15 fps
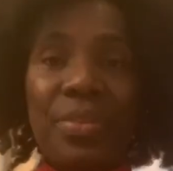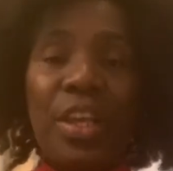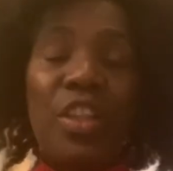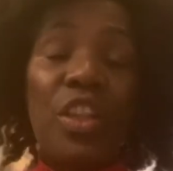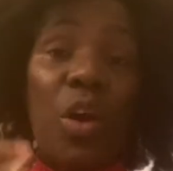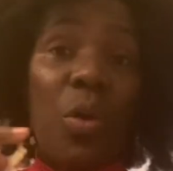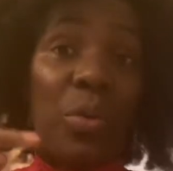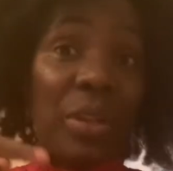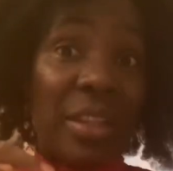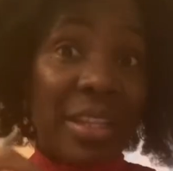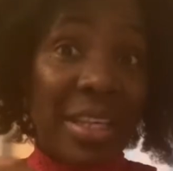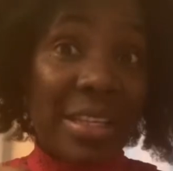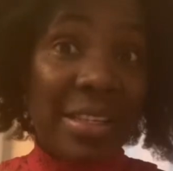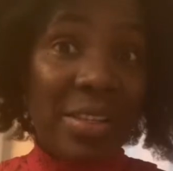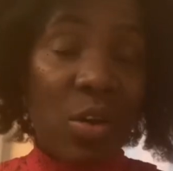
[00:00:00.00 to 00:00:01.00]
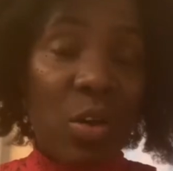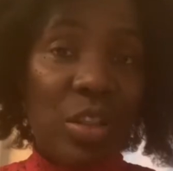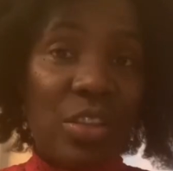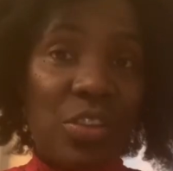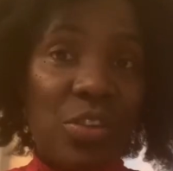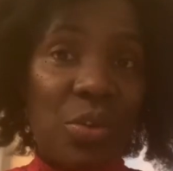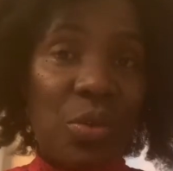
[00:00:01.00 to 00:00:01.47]
Now, this
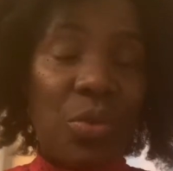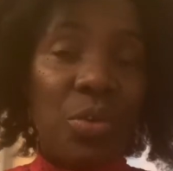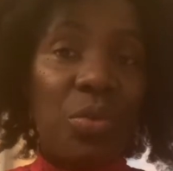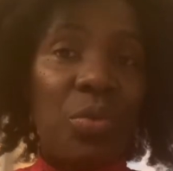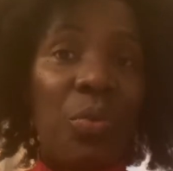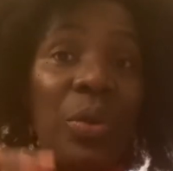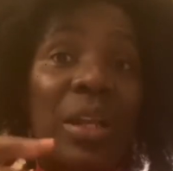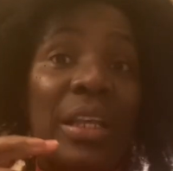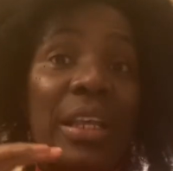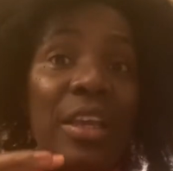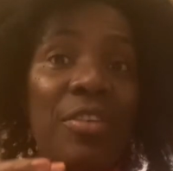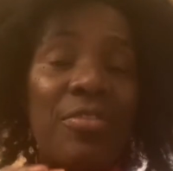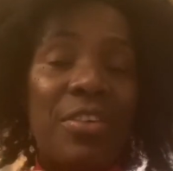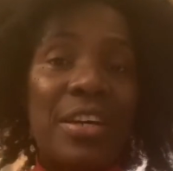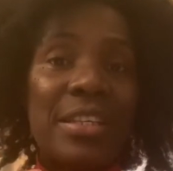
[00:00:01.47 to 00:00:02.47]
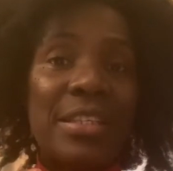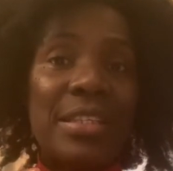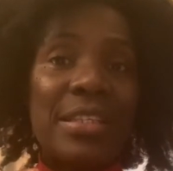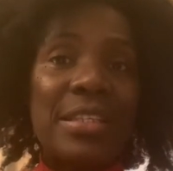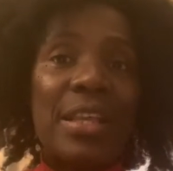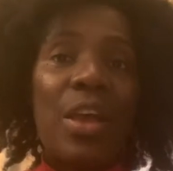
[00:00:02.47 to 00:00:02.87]
also will give us